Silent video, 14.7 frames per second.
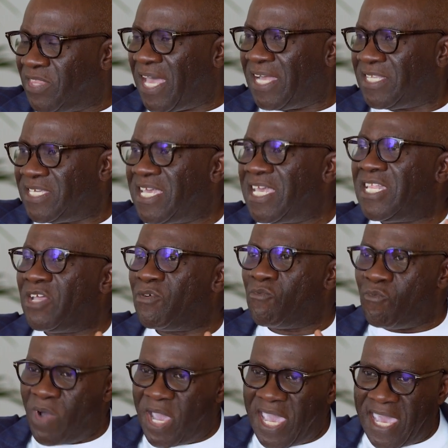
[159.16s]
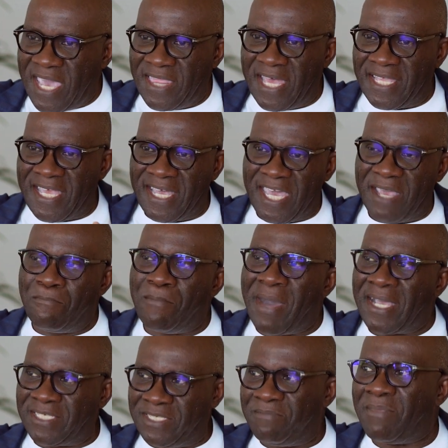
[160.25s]
that in a way that I can
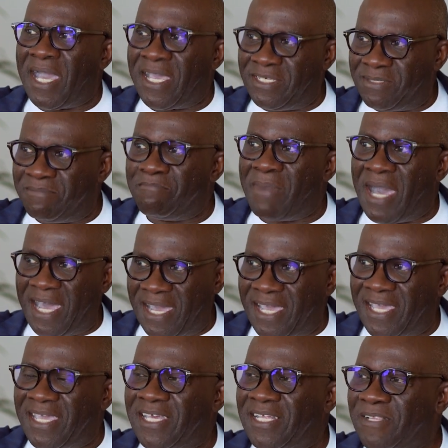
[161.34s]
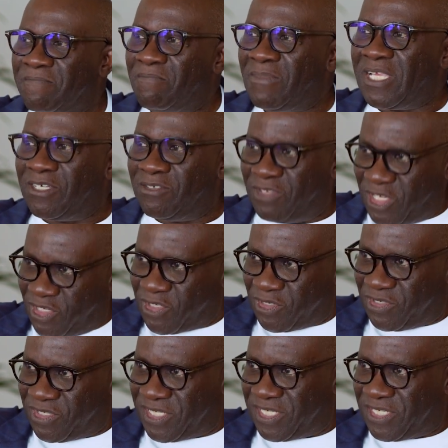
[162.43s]
maximize my
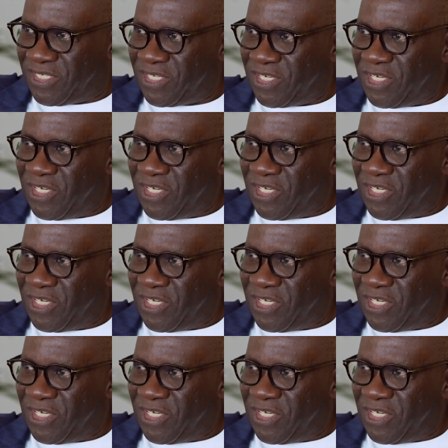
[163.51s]
resources.